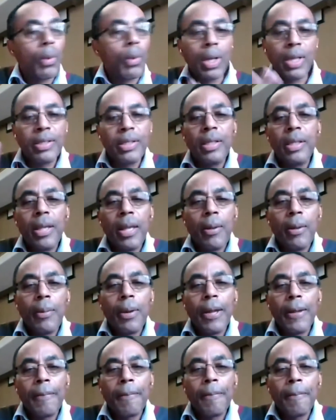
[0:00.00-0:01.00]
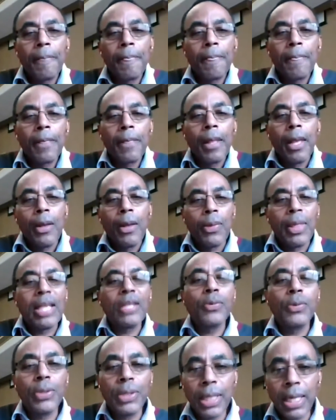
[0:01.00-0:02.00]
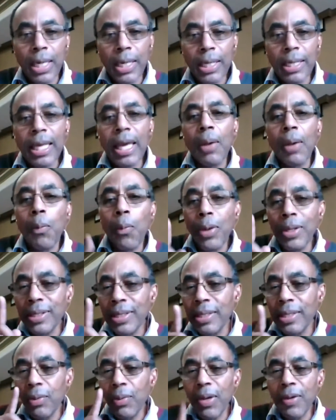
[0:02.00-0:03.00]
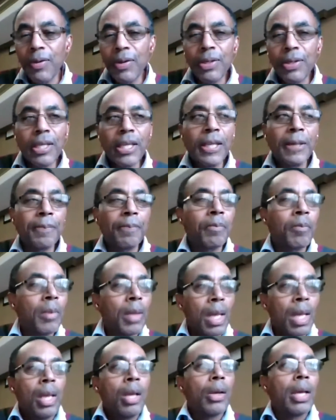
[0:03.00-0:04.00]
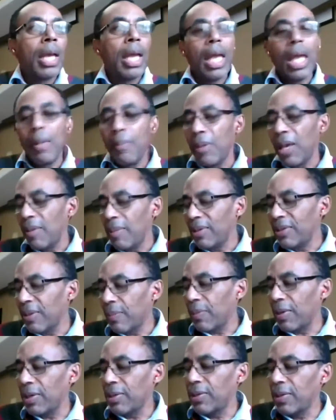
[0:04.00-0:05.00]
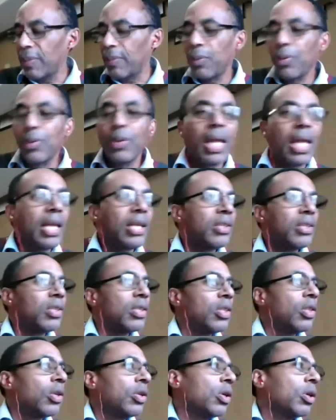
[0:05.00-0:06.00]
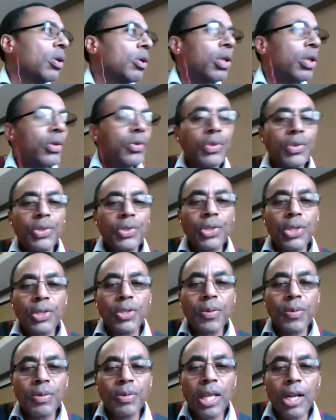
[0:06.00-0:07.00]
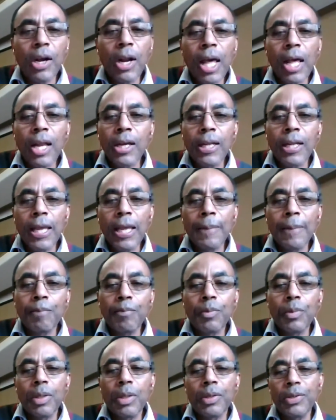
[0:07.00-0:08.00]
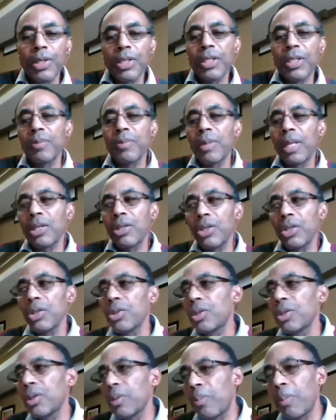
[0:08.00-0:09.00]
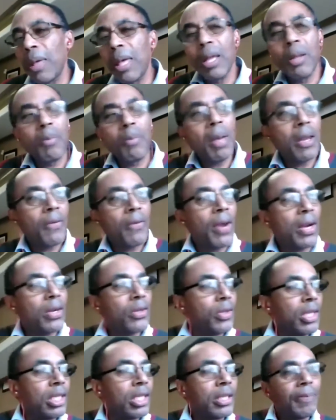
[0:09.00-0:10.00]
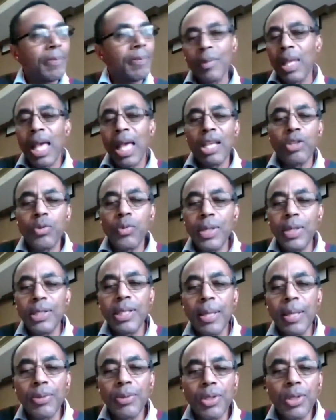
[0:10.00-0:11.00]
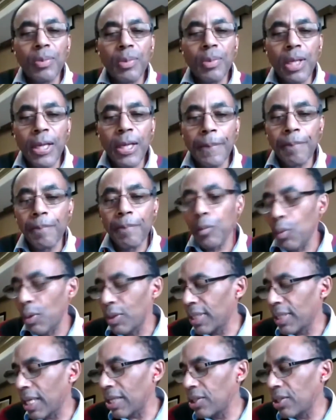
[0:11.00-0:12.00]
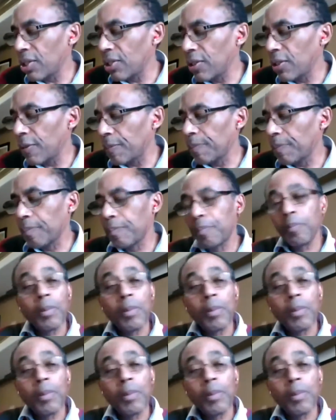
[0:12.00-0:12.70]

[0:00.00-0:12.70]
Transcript: What is in that way? That's what you got to look at. What's in the way of your team? Okay, it may be something as simple as you're using systems that are out of date. The system that you use to manufacture this has 3 steps too many. What's that system?